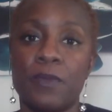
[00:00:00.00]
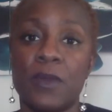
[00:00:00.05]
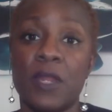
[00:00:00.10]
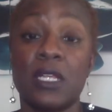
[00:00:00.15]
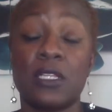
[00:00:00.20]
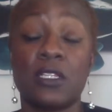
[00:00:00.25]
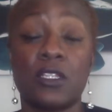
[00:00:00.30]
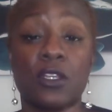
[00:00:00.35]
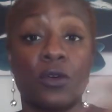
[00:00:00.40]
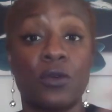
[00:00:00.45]

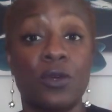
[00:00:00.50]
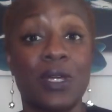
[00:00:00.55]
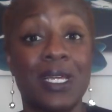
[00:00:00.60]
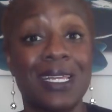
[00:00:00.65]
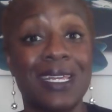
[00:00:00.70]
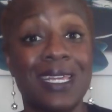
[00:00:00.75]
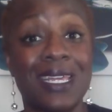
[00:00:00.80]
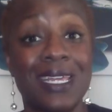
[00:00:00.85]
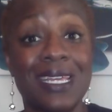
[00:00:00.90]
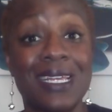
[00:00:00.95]
So
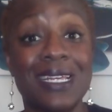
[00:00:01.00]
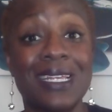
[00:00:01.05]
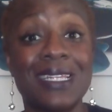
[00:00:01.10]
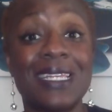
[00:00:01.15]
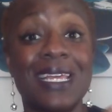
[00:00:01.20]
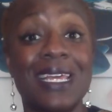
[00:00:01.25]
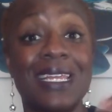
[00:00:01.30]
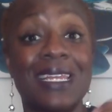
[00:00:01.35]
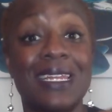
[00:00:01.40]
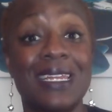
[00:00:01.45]
it
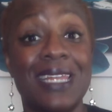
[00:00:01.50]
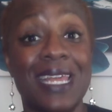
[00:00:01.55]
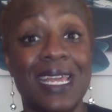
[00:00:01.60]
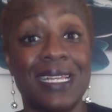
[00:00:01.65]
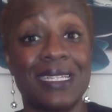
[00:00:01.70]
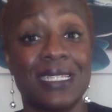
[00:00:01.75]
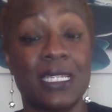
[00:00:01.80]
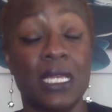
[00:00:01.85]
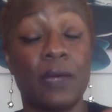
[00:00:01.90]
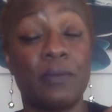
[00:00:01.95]
is an
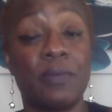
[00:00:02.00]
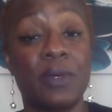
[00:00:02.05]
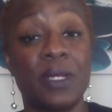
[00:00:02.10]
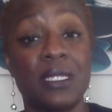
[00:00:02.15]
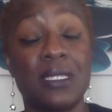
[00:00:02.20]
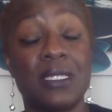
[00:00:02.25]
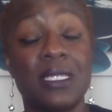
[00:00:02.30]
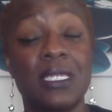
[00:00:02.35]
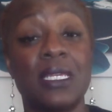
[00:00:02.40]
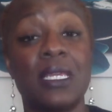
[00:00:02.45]
innate
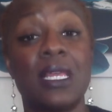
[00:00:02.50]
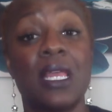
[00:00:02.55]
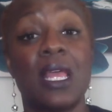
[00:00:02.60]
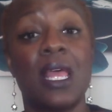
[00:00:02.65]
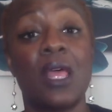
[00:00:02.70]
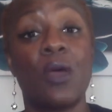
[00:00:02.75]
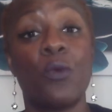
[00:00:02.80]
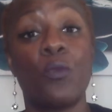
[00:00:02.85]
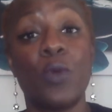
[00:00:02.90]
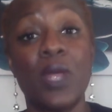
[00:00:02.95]
ability.
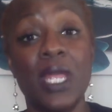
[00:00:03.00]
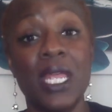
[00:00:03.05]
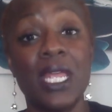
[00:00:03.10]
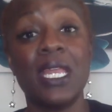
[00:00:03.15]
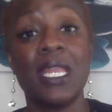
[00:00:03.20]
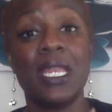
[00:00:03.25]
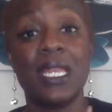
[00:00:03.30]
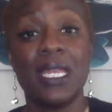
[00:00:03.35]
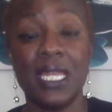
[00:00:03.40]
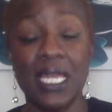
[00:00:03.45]

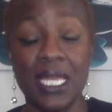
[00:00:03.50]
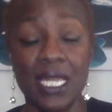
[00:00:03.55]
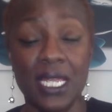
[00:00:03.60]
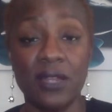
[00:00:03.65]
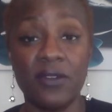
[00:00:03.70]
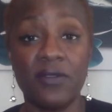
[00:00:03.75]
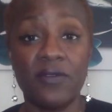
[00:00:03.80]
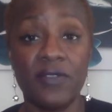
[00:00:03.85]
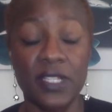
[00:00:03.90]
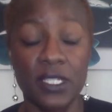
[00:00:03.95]
We
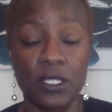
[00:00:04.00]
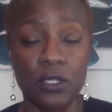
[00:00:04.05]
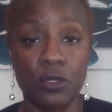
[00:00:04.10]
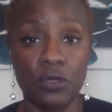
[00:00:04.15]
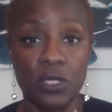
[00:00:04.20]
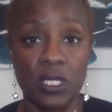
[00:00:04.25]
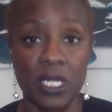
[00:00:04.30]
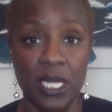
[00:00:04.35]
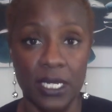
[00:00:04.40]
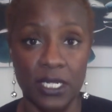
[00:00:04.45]
need
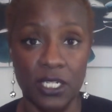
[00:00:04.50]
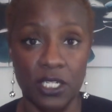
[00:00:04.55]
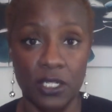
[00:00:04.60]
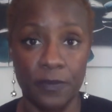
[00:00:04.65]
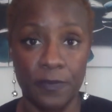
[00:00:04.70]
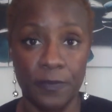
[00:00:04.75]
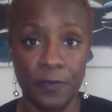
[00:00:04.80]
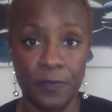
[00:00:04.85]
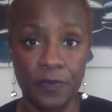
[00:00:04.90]
physical touch.